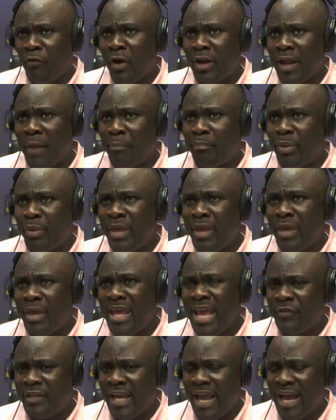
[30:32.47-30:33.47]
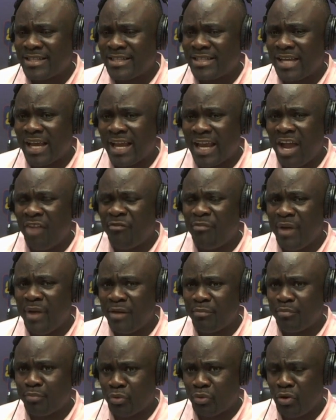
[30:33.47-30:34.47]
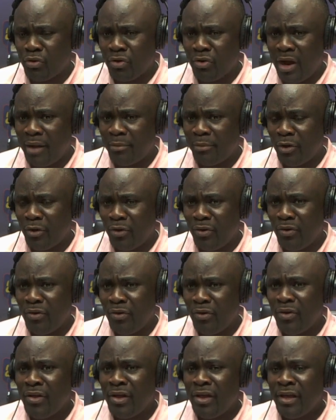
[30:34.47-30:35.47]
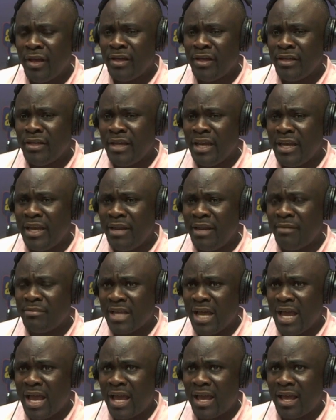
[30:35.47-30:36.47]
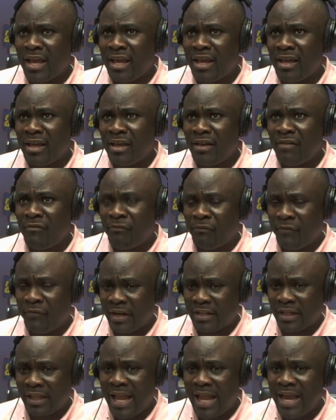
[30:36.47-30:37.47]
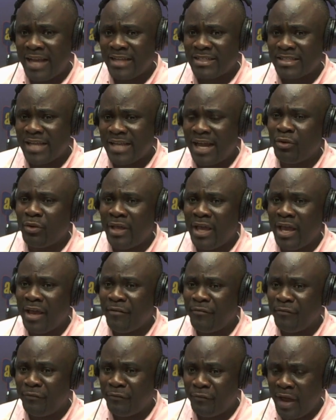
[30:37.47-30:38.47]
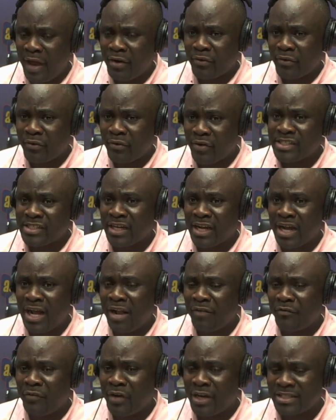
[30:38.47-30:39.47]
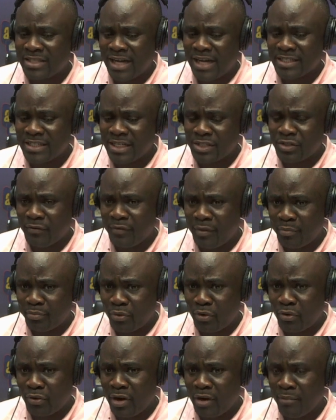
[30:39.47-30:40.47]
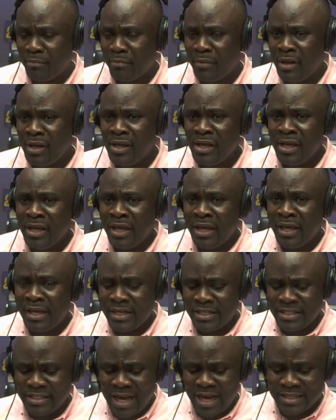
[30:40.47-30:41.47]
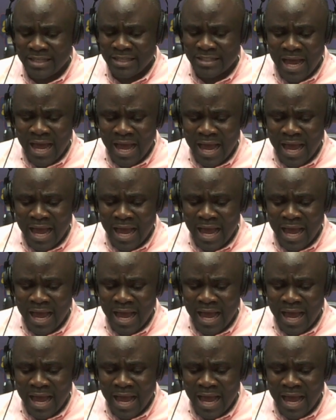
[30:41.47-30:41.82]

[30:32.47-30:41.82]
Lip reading: the PFJ as a government program, no, you name say fertilizer no very critical for the success of the program. It is as